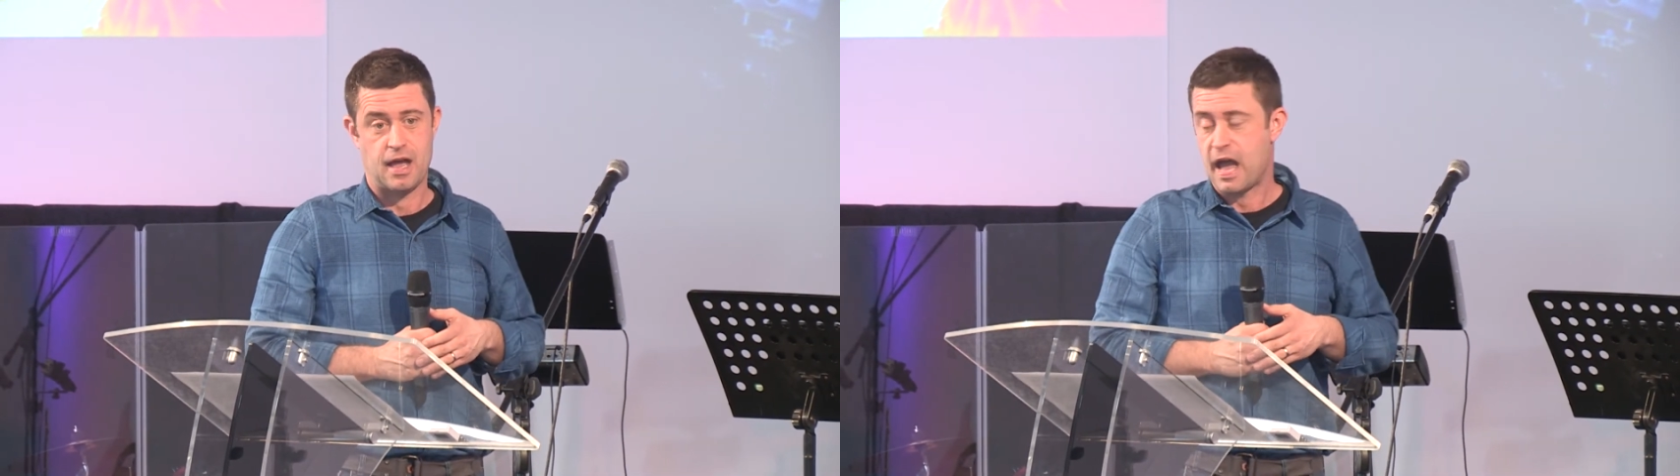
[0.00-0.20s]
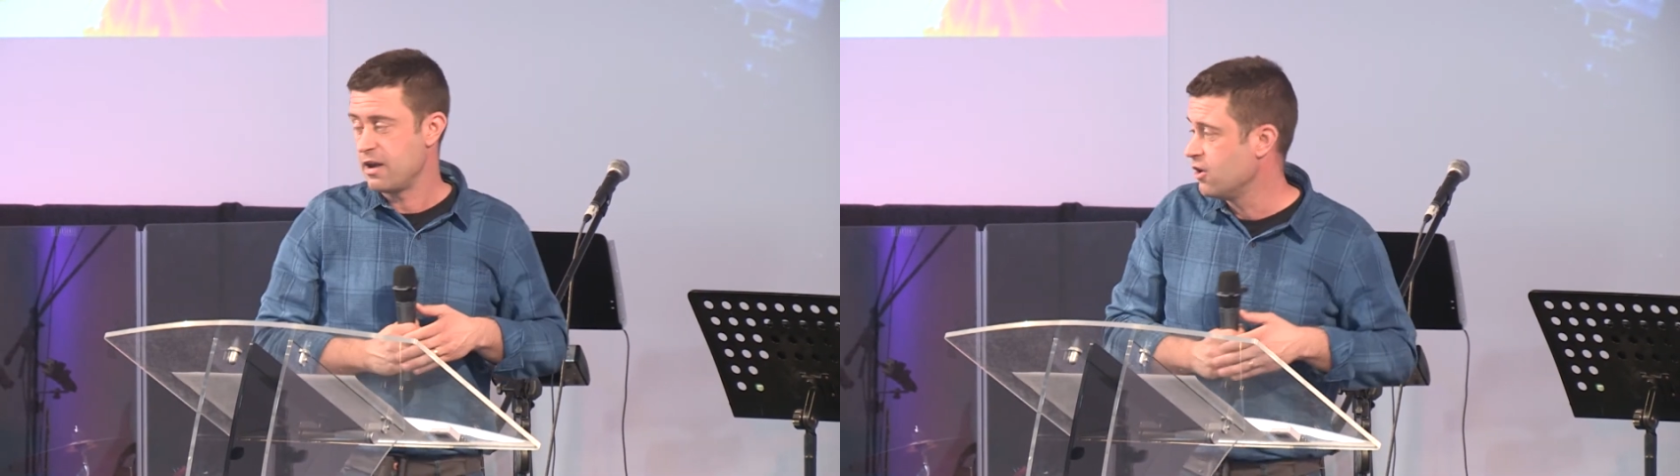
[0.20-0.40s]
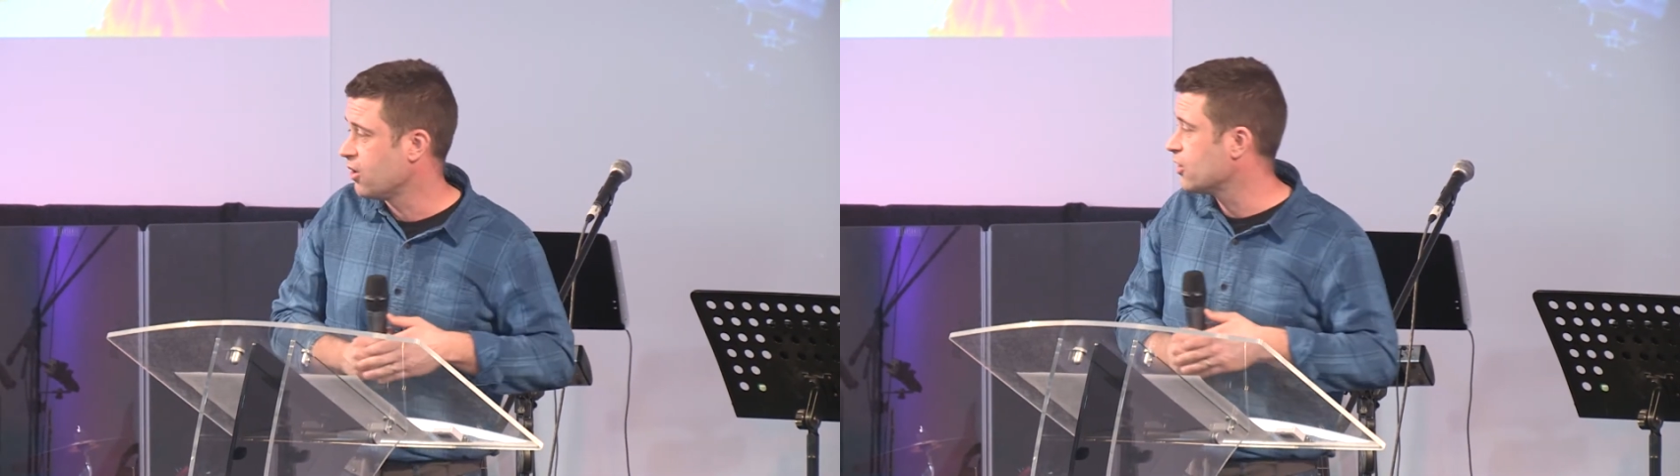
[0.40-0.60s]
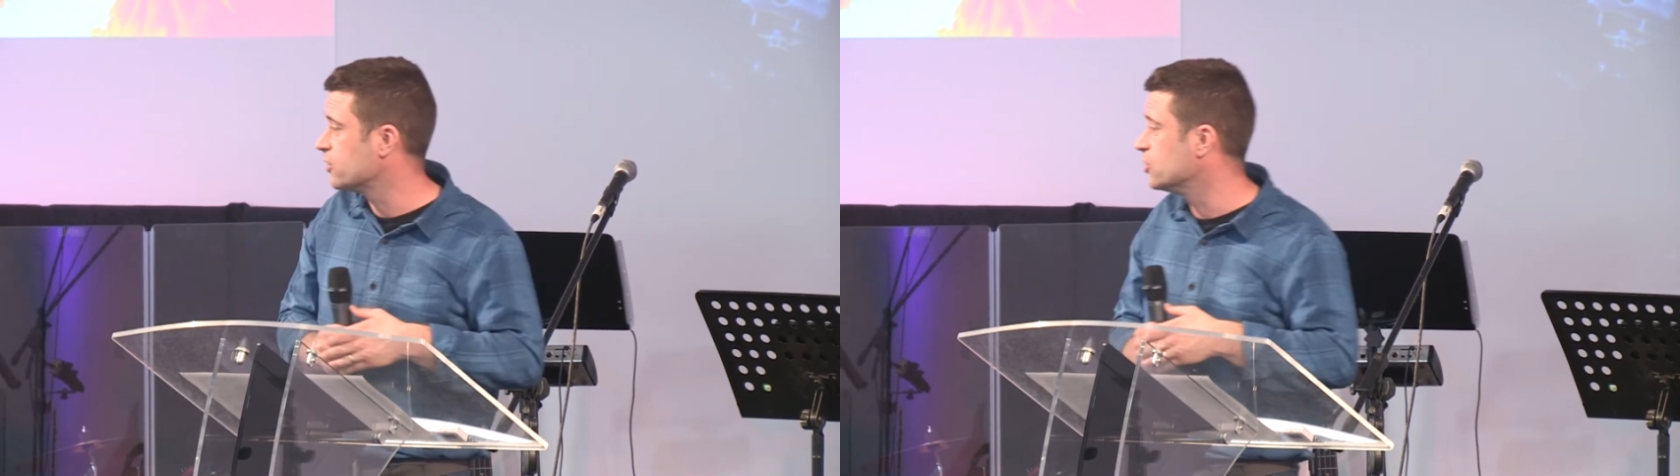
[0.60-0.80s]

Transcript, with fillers: and not on